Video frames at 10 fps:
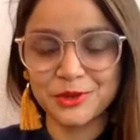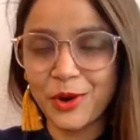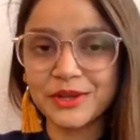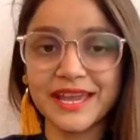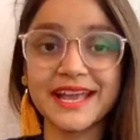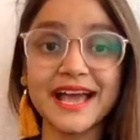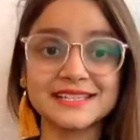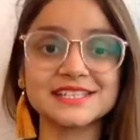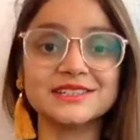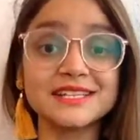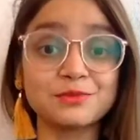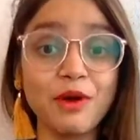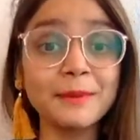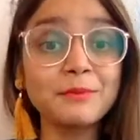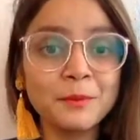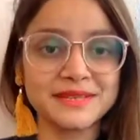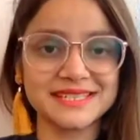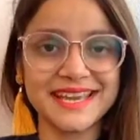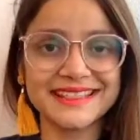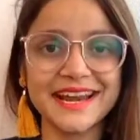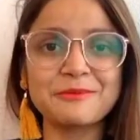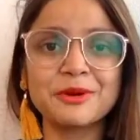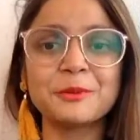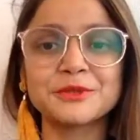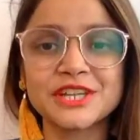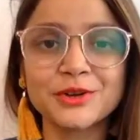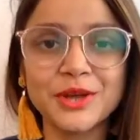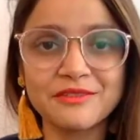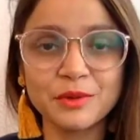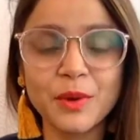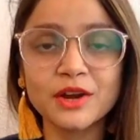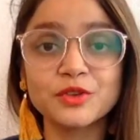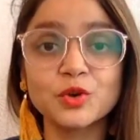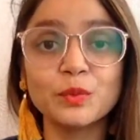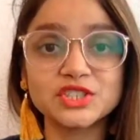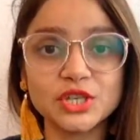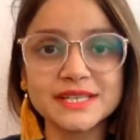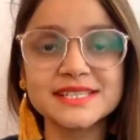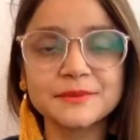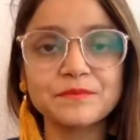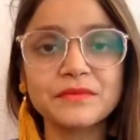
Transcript: Okay, guys, so there's one more mistake that I'm going to push out to every one of you, which is